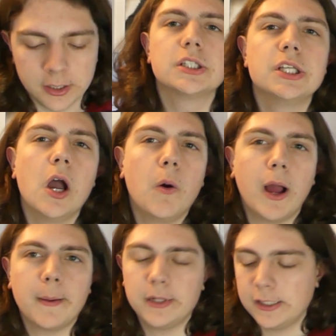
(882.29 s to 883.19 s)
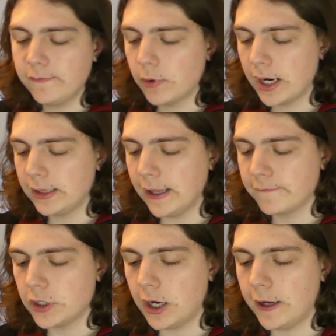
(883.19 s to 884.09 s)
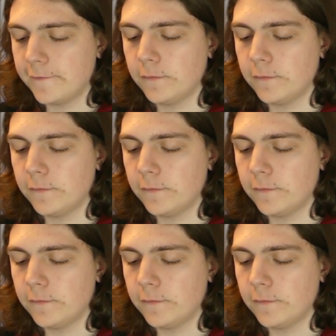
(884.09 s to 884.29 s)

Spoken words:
So I believe where I left off